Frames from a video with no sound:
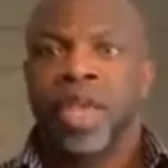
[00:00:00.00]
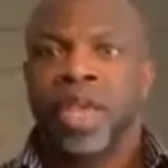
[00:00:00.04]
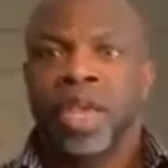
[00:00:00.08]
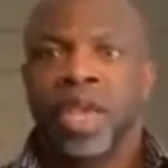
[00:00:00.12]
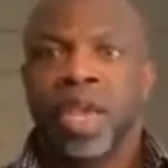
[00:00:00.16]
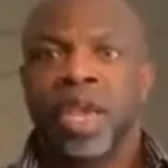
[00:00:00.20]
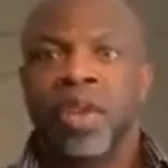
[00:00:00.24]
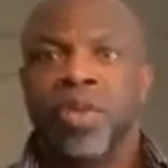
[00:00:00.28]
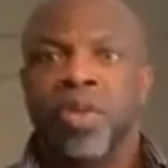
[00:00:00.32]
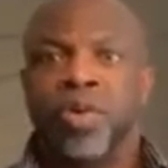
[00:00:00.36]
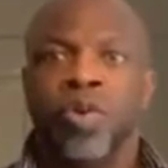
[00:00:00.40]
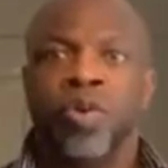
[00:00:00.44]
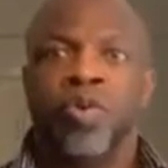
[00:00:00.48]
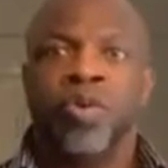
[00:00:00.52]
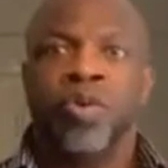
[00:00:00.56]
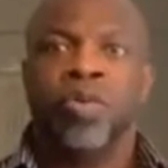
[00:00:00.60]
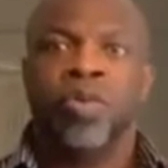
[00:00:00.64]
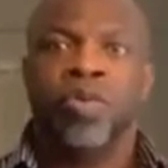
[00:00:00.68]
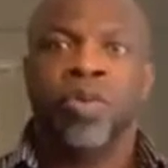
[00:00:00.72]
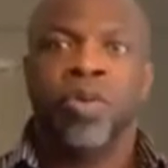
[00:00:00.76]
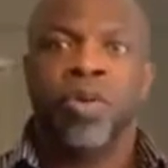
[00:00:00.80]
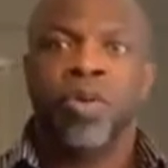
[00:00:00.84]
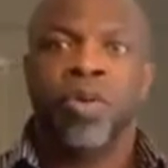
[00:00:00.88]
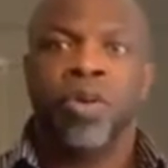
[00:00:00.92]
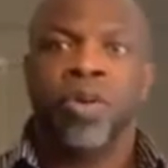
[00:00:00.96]
Can't go
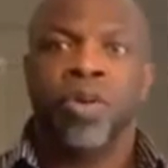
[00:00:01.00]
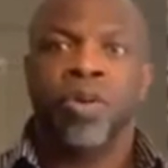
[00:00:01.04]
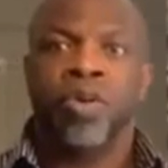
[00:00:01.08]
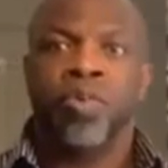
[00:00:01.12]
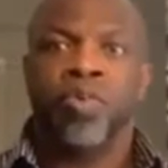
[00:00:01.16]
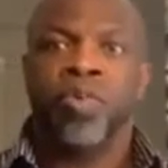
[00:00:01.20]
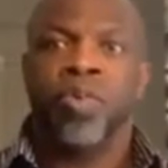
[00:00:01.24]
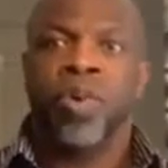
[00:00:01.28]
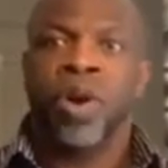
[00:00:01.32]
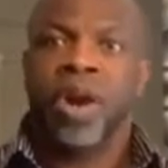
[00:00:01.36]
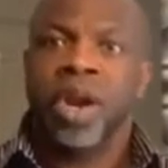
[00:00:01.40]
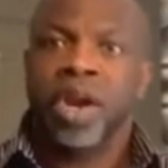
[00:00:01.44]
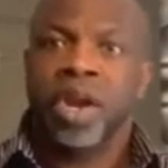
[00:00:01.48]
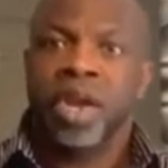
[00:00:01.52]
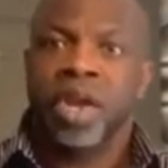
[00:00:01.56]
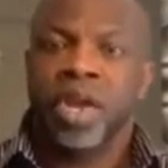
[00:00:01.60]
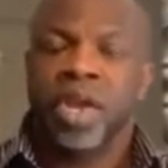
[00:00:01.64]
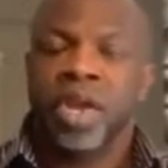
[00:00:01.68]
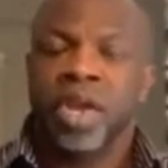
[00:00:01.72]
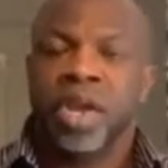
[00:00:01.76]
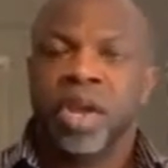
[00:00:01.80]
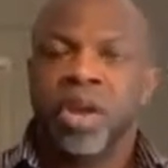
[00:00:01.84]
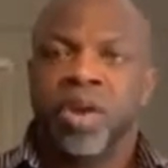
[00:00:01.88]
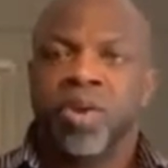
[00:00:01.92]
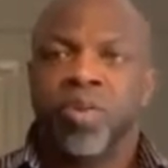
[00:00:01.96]
work.
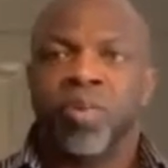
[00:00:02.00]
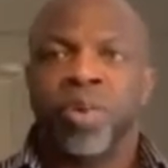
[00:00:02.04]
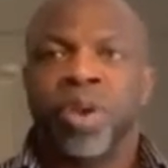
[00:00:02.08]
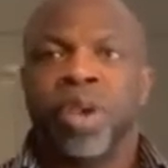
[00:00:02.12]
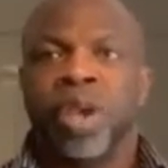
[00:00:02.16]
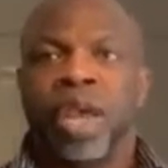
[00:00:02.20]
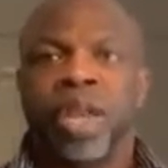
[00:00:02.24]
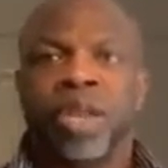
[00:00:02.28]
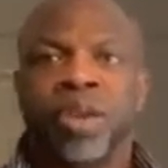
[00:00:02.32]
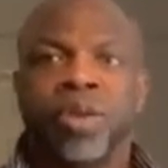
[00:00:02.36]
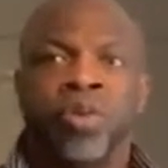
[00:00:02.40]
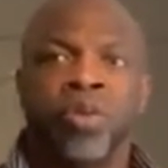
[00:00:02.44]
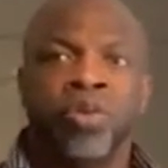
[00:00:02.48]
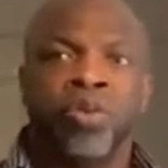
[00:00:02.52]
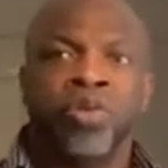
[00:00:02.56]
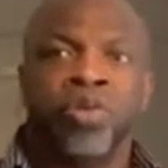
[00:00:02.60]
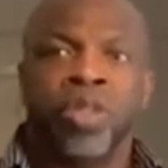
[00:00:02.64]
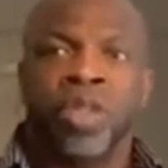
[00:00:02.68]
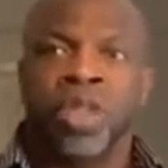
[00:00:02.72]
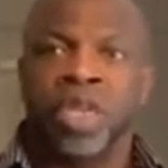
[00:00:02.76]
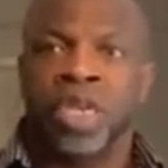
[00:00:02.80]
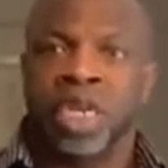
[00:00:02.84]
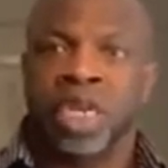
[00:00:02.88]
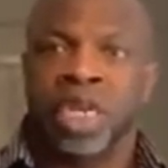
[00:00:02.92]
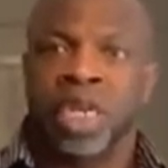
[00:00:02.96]
We can't go to
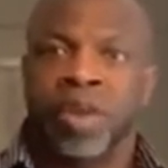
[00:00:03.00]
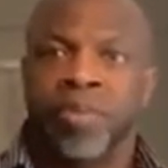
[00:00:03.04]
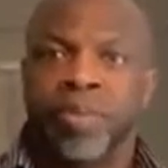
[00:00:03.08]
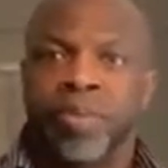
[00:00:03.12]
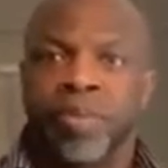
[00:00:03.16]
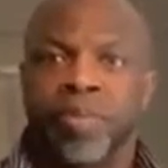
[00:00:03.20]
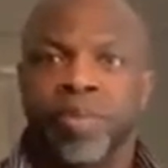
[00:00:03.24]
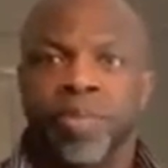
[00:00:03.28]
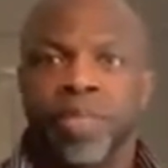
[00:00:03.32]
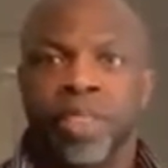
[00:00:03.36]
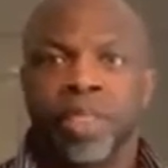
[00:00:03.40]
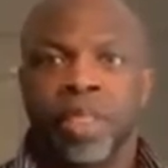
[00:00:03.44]
the gym.